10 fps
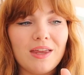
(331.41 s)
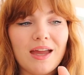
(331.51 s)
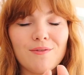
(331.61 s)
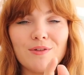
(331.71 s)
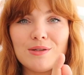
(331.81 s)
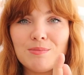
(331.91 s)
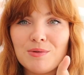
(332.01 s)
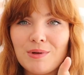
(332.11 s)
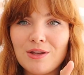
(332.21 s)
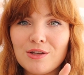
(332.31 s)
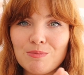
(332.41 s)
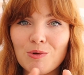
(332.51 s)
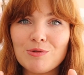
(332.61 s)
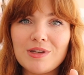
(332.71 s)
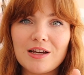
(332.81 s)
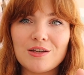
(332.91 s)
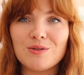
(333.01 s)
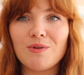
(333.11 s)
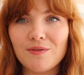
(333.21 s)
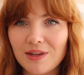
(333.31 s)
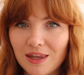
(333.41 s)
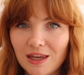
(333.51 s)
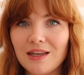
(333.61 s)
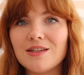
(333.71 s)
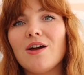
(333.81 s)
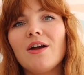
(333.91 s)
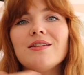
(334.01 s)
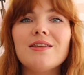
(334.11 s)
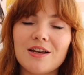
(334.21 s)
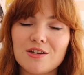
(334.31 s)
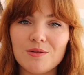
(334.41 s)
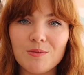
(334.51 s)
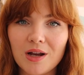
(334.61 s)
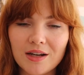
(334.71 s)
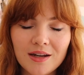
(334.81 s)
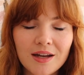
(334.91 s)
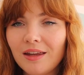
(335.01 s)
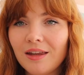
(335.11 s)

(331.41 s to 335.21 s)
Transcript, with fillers: the gathers between those small sections rather than the entire section in one.